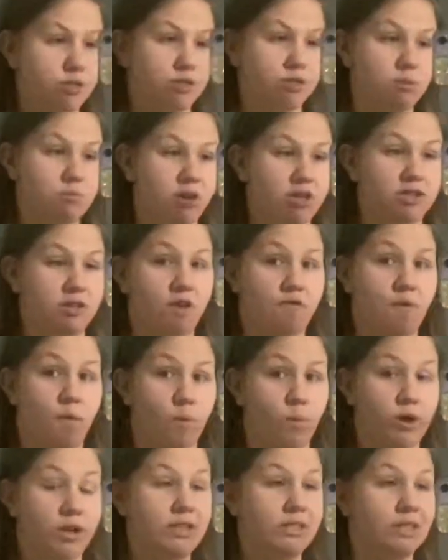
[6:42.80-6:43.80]
see myself
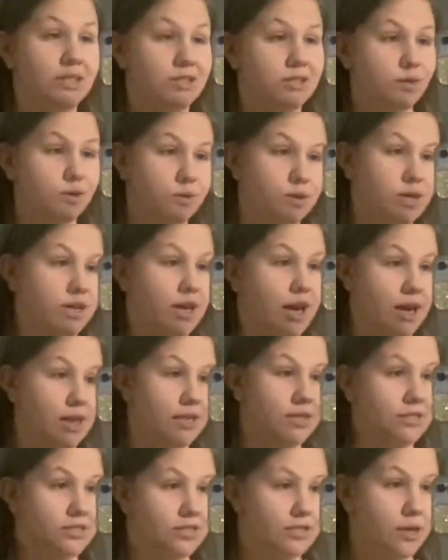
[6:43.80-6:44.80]
wearing this low-key kind of
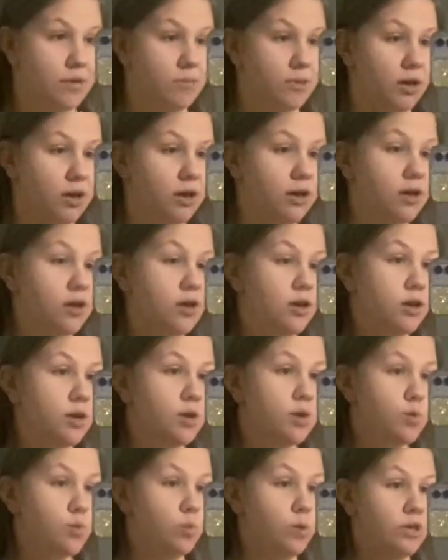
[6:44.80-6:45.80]
in summer
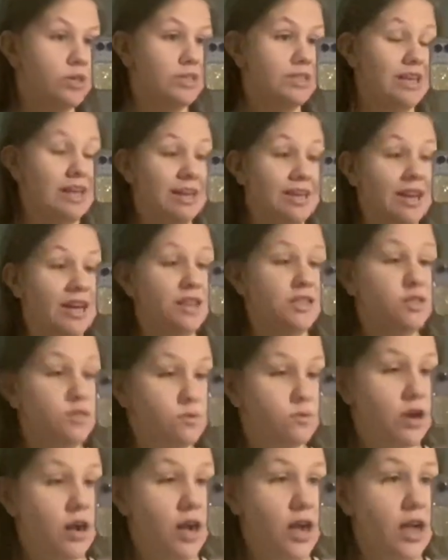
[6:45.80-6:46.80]
when it's like not
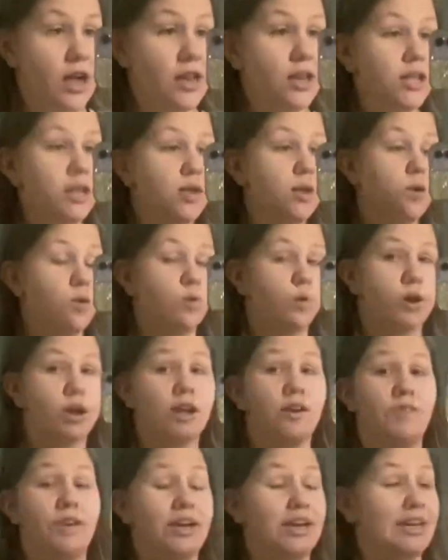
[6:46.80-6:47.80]
too hot, or
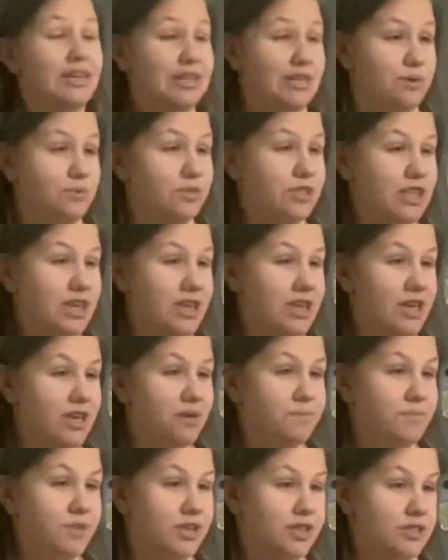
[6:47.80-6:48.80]
if I can deal with the
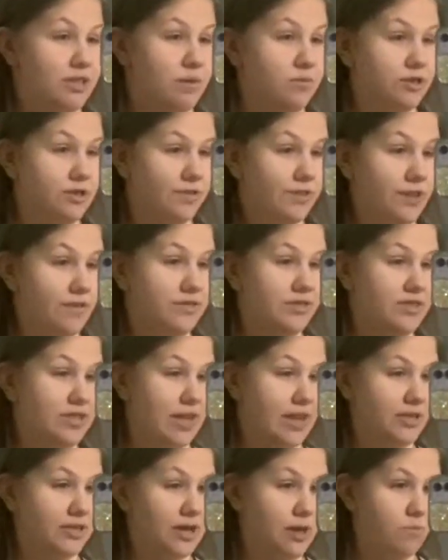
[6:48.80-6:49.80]
heat, because I would definitely have this
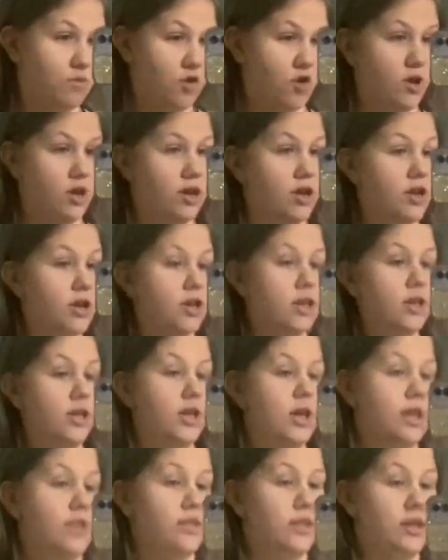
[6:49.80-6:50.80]
tank top on
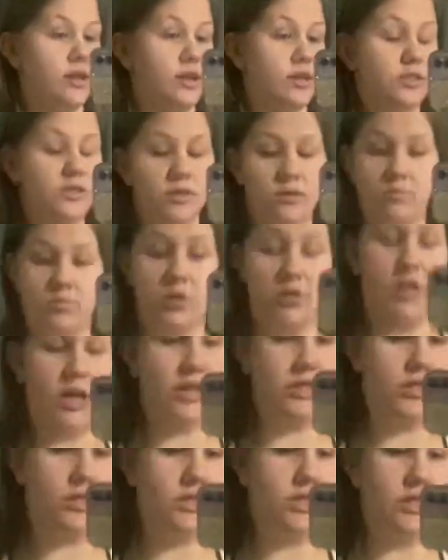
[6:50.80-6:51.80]
and then some
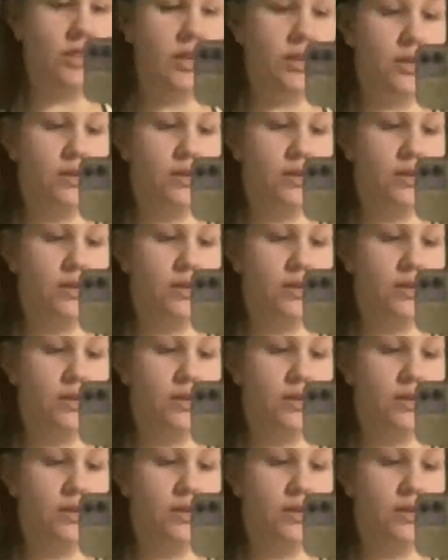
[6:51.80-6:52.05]
classic skinny